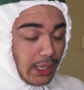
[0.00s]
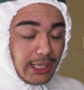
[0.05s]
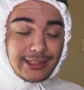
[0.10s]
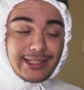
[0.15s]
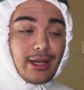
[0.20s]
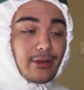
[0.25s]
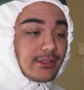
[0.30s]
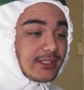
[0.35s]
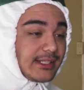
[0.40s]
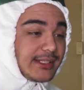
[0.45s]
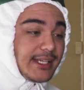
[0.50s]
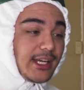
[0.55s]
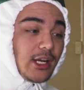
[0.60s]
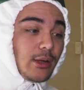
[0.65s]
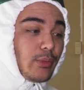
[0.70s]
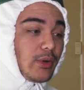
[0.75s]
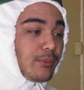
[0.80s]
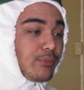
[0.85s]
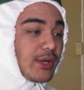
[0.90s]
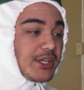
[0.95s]
Uh, that was a
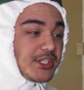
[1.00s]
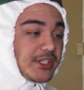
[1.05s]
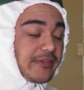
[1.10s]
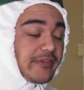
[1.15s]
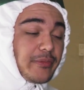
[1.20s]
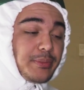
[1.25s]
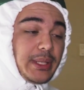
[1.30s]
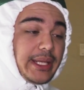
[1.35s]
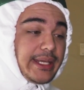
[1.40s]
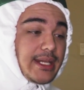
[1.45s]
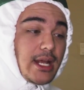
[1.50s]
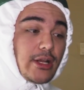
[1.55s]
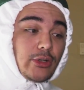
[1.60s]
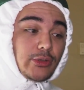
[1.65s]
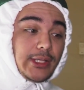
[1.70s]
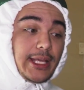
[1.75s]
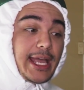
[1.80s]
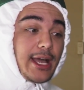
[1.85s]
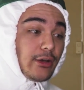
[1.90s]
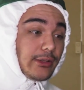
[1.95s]
terrible impression of a playing. I don't know
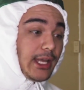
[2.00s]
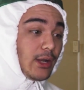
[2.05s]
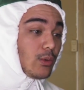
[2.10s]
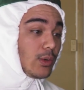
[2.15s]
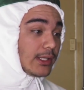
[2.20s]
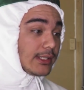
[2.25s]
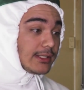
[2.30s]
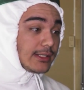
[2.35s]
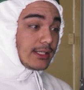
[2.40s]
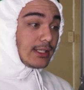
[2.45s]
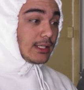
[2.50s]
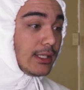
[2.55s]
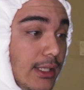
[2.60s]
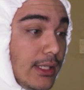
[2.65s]
what the hell that was.